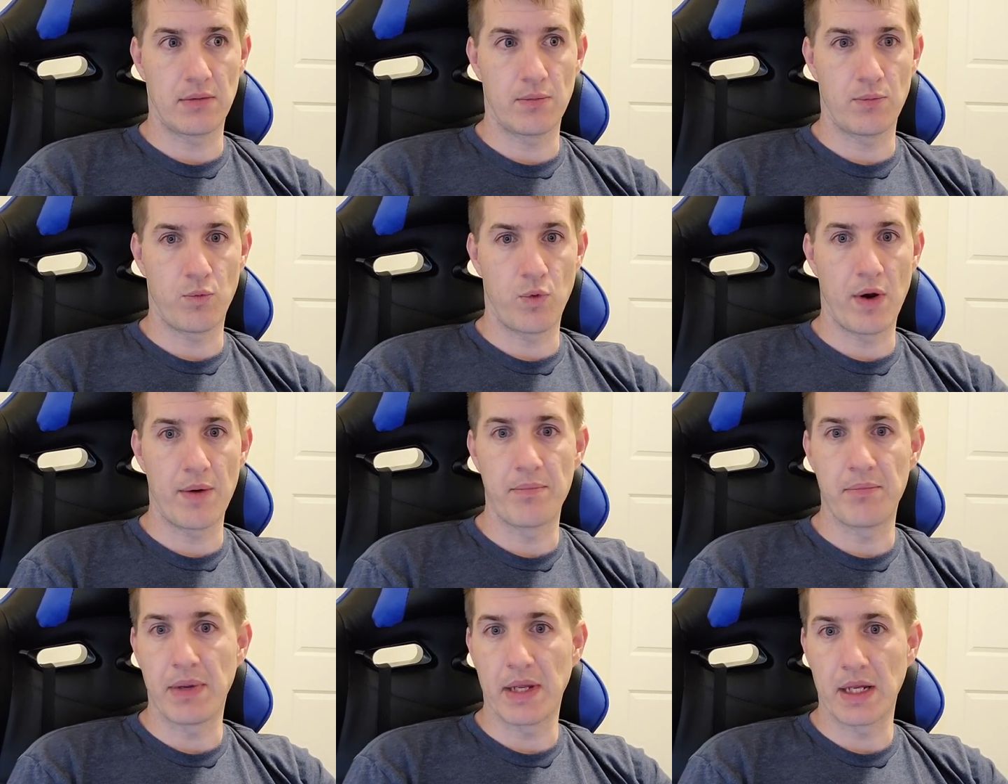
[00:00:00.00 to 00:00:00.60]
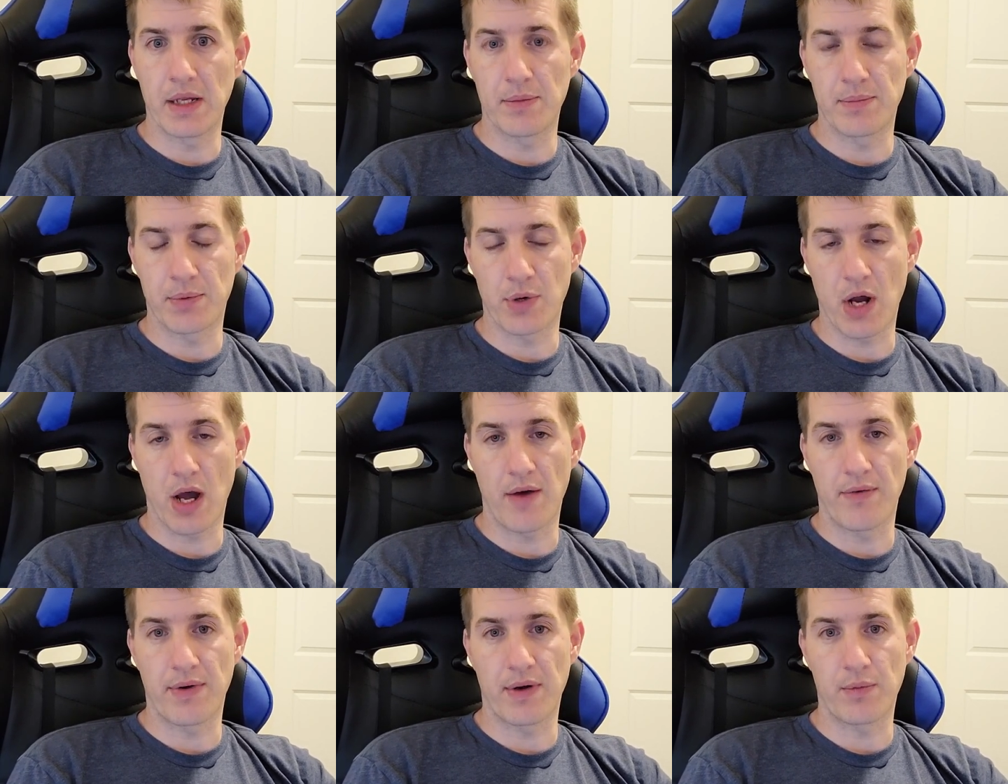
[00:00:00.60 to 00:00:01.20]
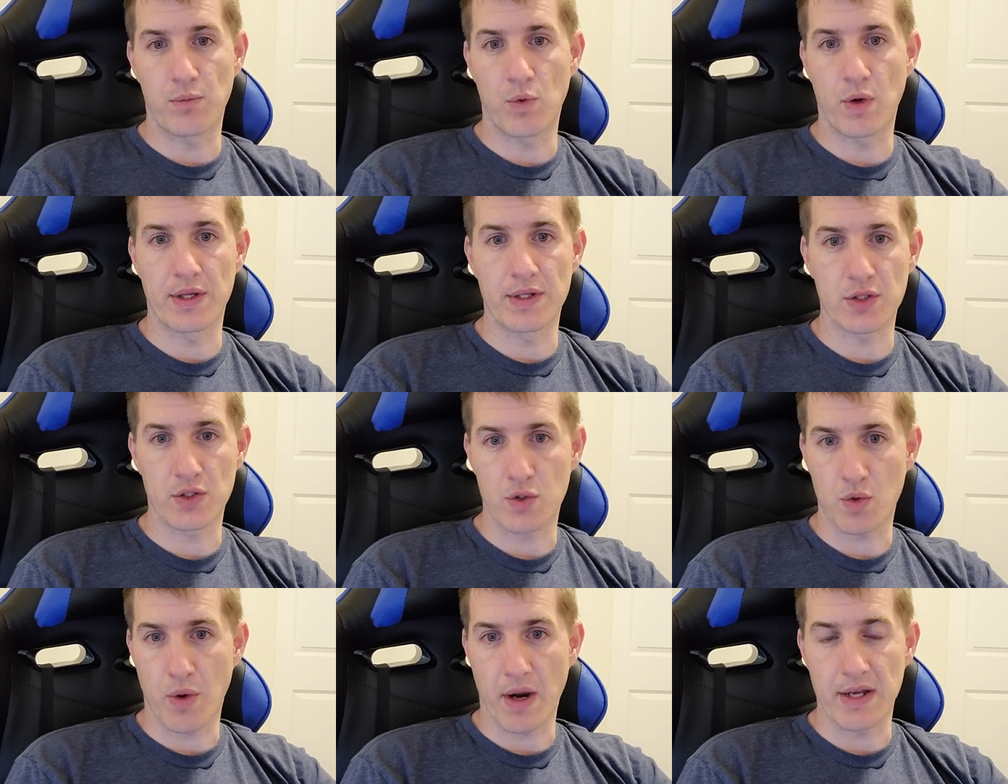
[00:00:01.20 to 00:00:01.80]
one big profit once
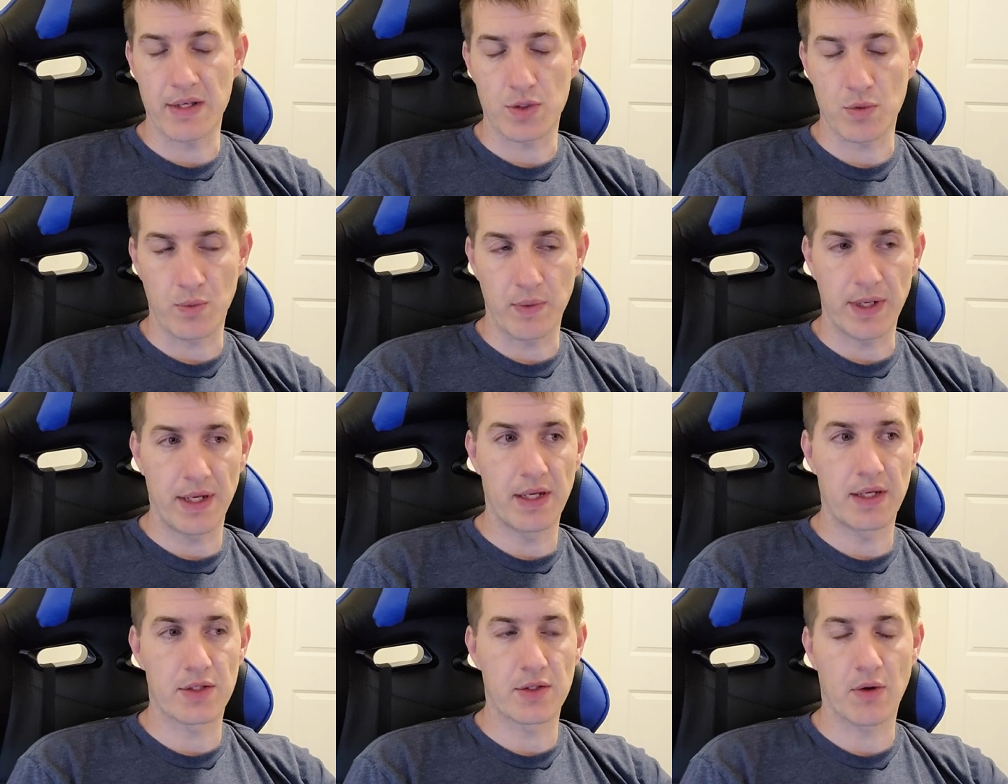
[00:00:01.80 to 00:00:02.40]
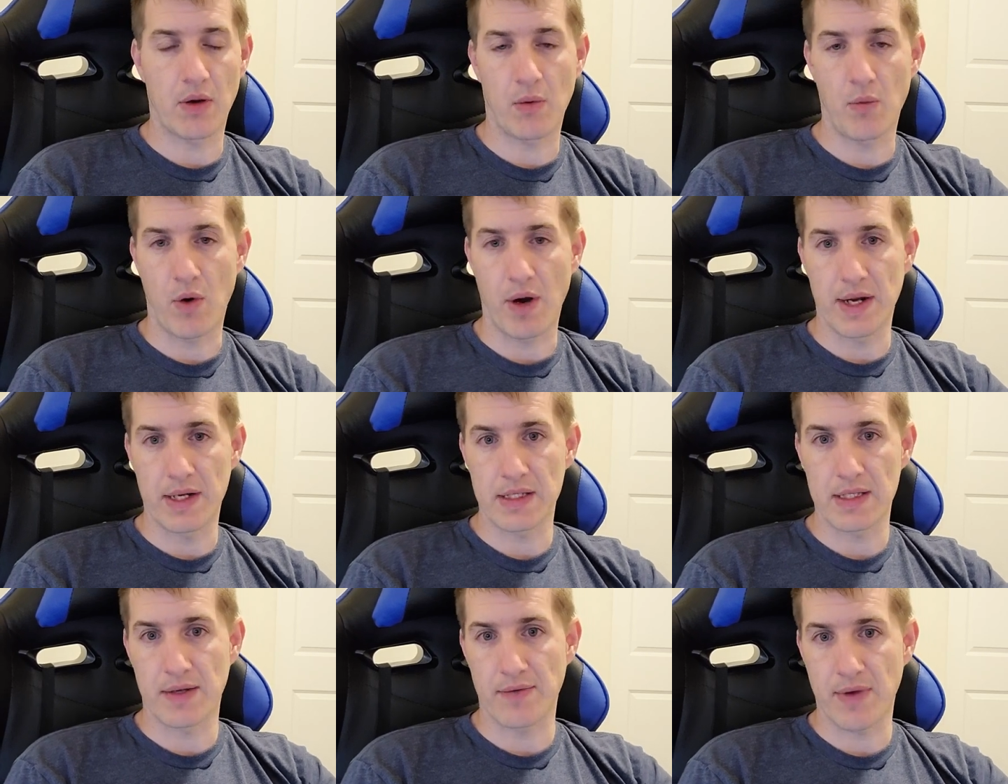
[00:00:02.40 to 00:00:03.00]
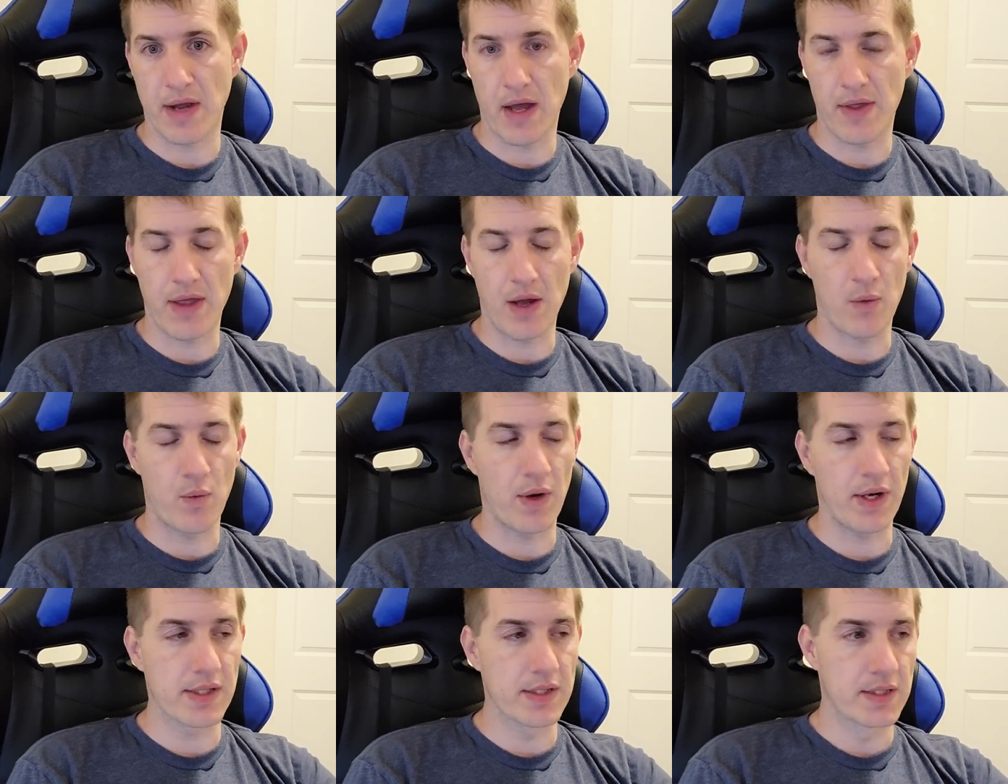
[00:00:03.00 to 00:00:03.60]
or twice a week. So I wanted to see how that
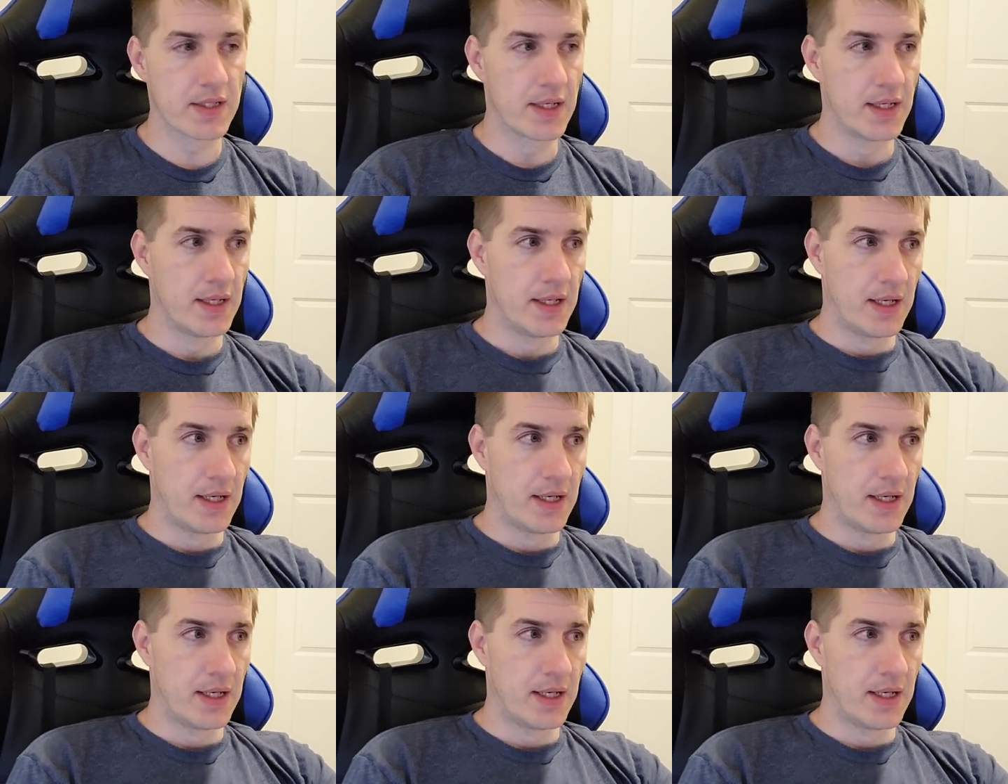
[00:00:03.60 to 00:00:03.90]
was.